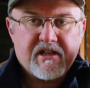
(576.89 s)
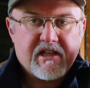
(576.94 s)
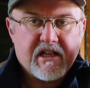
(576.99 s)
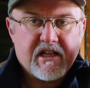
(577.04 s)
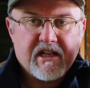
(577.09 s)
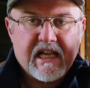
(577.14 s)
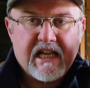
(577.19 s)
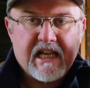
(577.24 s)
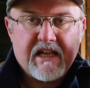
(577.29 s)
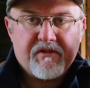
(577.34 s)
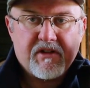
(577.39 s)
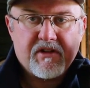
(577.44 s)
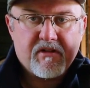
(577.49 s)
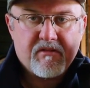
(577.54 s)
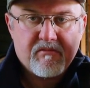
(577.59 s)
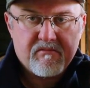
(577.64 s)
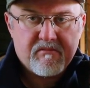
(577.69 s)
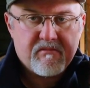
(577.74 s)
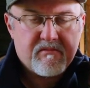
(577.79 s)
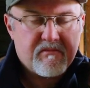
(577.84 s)
You know,
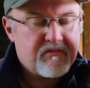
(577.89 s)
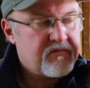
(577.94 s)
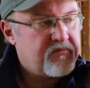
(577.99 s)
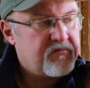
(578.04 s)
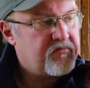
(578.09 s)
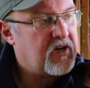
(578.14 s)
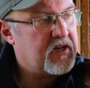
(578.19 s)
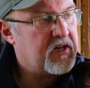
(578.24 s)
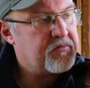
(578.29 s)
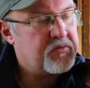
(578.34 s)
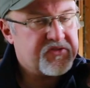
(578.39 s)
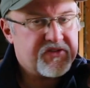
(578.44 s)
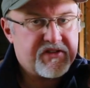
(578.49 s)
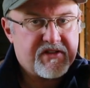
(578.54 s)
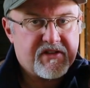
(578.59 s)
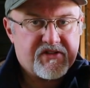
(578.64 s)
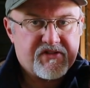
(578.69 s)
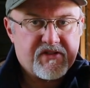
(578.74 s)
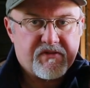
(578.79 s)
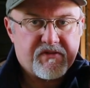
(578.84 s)
even rifles
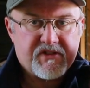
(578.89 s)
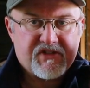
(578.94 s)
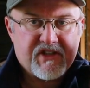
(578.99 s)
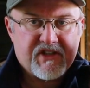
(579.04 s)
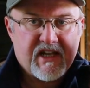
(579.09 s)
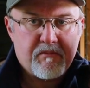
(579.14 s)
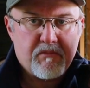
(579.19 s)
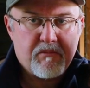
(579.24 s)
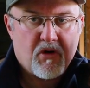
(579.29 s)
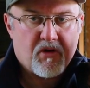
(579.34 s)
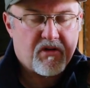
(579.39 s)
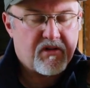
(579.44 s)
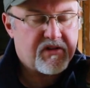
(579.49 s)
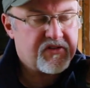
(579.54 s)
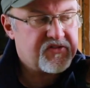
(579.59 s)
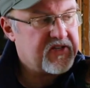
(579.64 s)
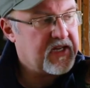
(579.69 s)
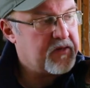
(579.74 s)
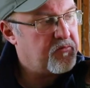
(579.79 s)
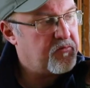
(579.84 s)
of the same model, the
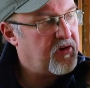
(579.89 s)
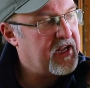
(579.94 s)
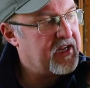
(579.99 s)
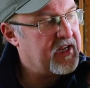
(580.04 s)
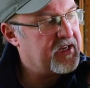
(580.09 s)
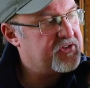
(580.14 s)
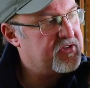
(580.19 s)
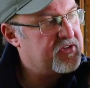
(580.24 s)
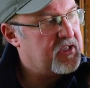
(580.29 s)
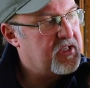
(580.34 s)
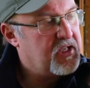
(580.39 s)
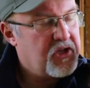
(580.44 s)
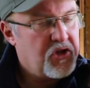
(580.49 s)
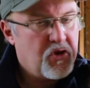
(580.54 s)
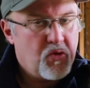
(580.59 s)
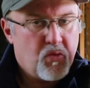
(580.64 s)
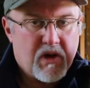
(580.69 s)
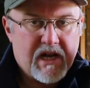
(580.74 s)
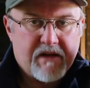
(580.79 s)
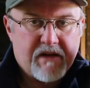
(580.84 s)
same range,
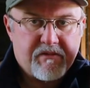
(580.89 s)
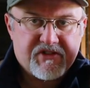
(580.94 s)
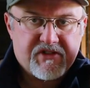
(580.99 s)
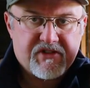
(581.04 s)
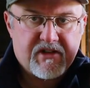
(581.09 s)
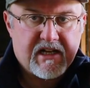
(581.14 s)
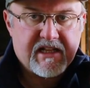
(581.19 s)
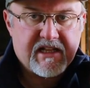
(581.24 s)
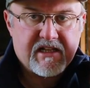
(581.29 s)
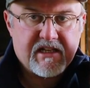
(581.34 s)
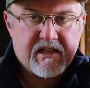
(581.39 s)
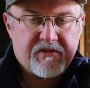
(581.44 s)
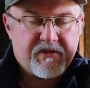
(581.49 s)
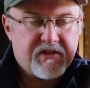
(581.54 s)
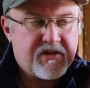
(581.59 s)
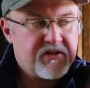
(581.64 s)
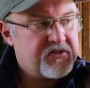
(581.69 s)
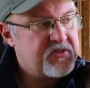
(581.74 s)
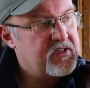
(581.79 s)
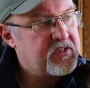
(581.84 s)
will have a slightly
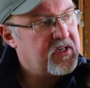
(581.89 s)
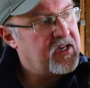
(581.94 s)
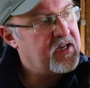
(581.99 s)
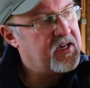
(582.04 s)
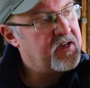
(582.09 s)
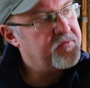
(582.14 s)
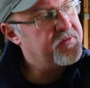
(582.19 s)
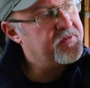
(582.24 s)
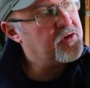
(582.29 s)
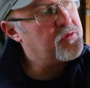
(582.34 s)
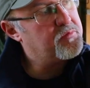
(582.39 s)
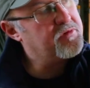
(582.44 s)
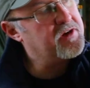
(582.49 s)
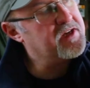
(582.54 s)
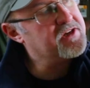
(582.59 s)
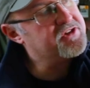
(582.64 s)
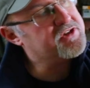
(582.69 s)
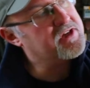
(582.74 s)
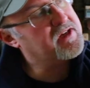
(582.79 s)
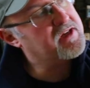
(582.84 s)
different fill
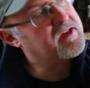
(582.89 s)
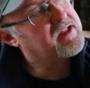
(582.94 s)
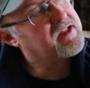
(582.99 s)
pressure.